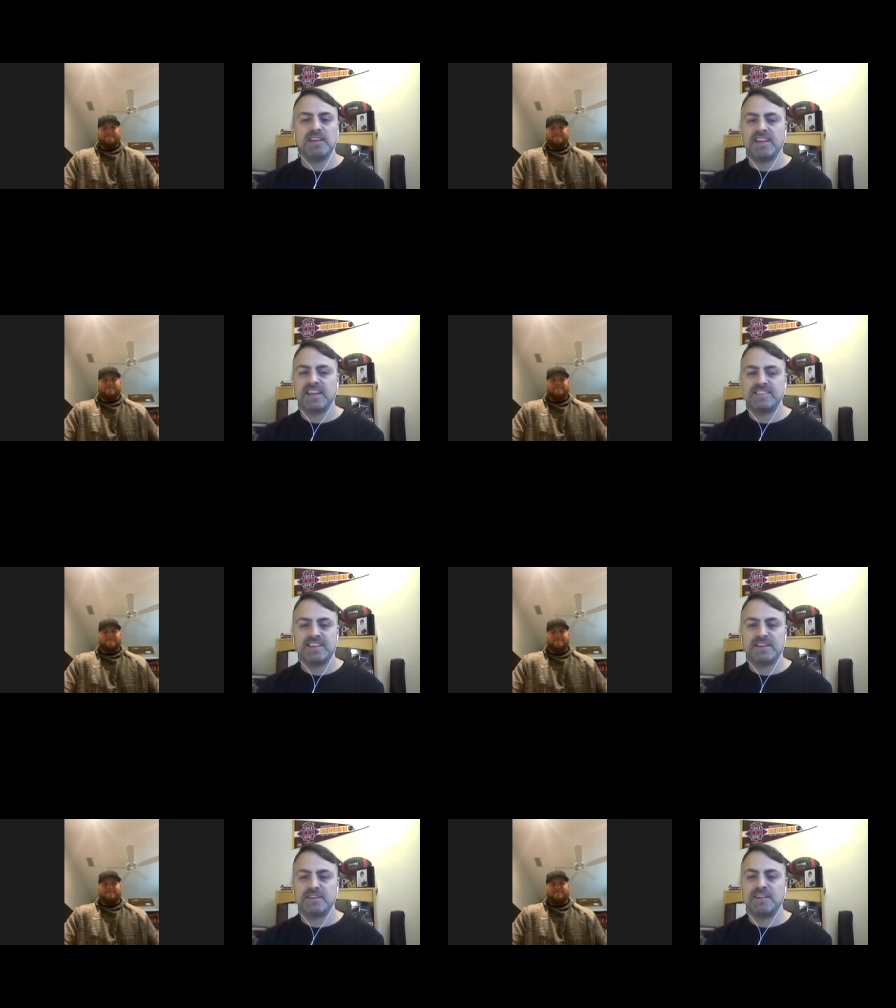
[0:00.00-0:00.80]
Like, is
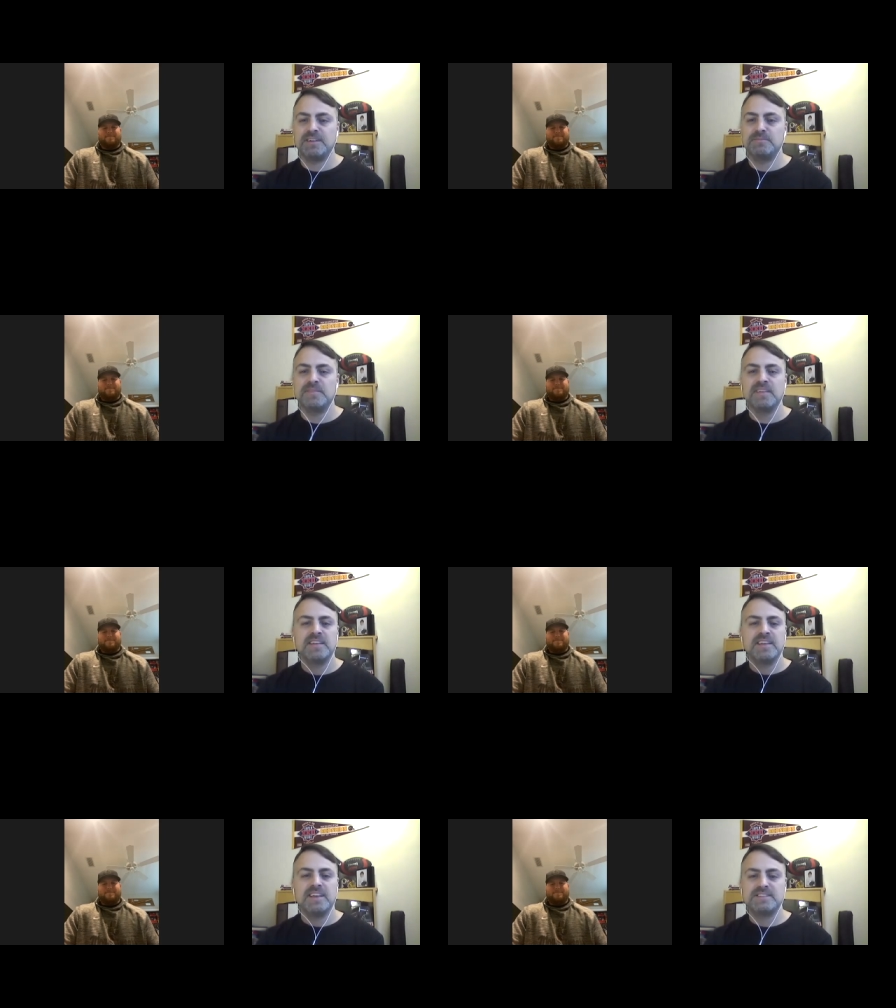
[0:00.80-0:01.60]

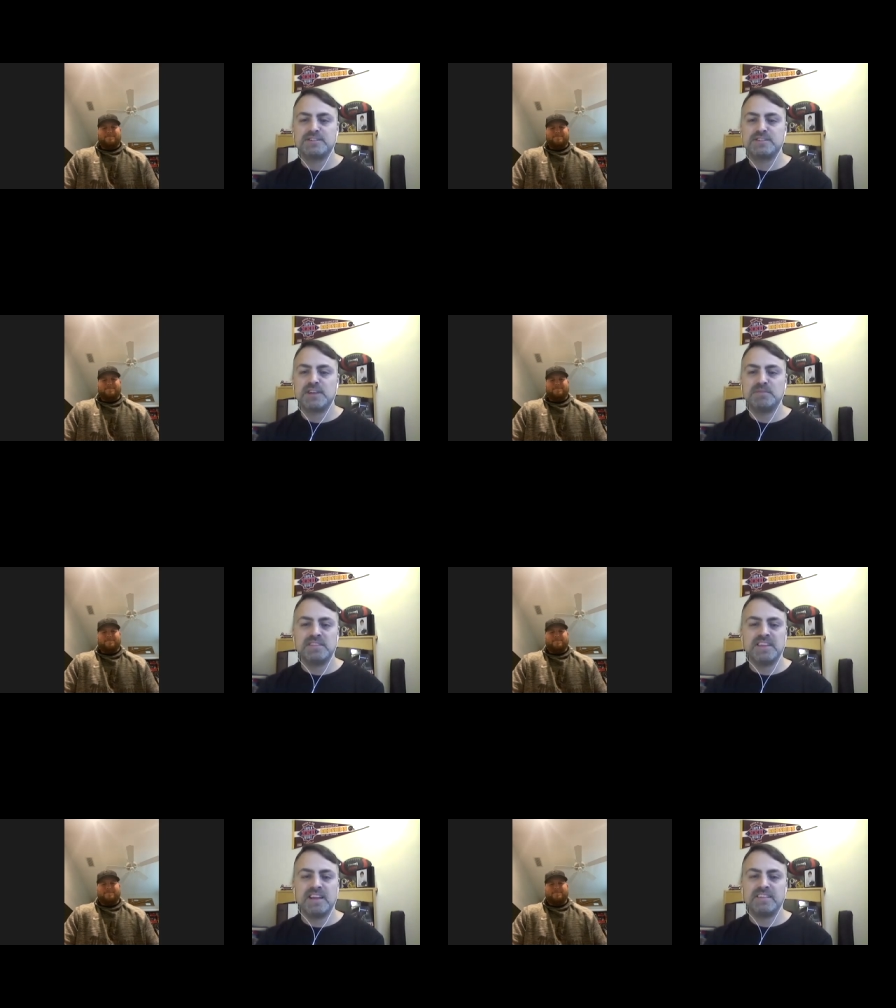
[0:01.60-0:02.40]
there something
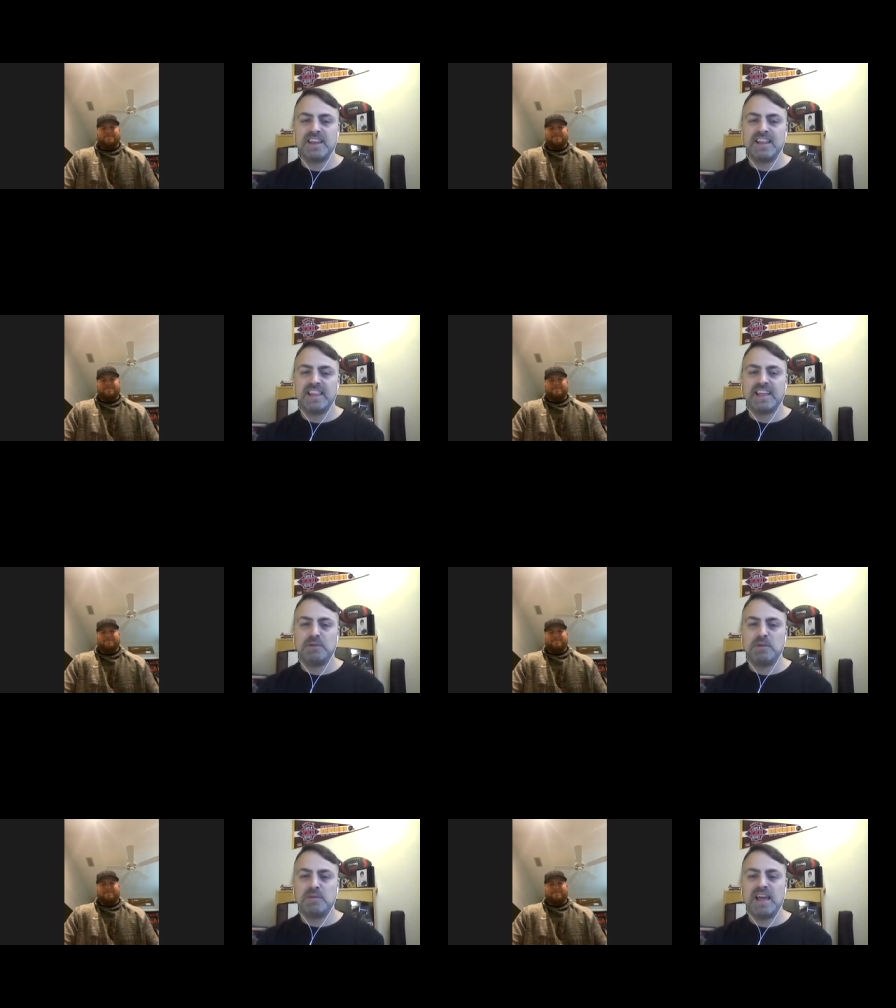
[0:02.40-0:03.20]
there that like
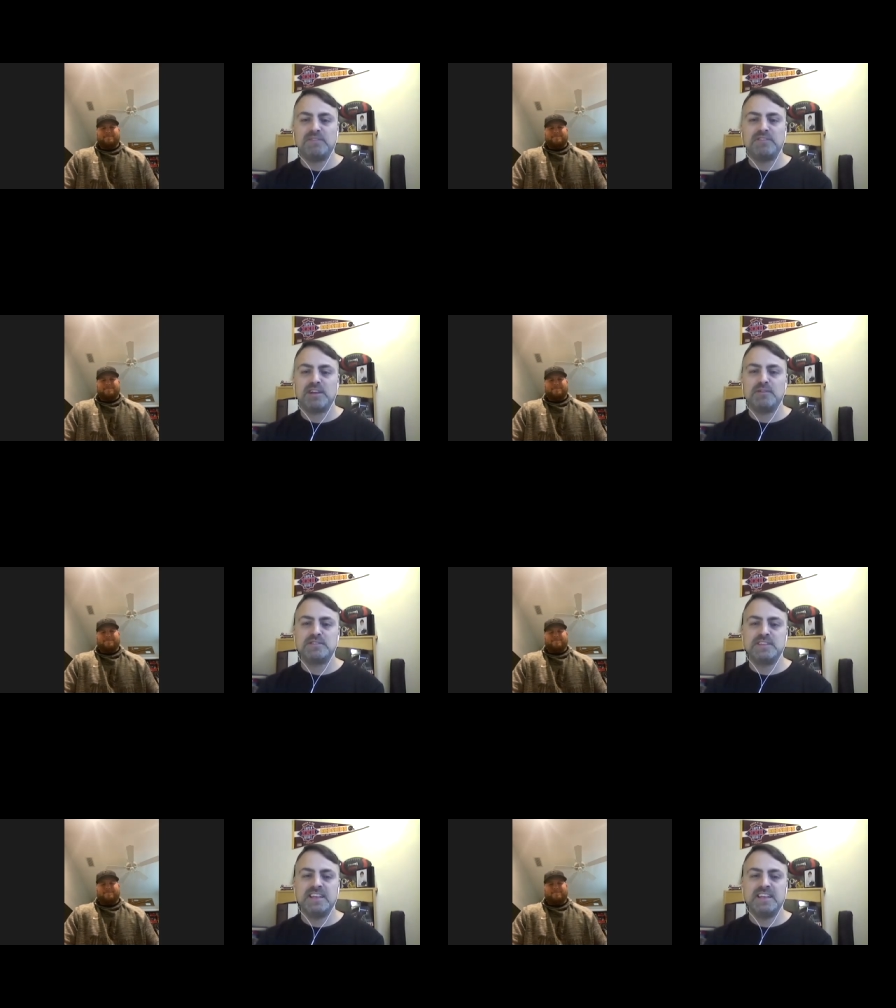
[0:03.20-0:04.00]
we would have to go see?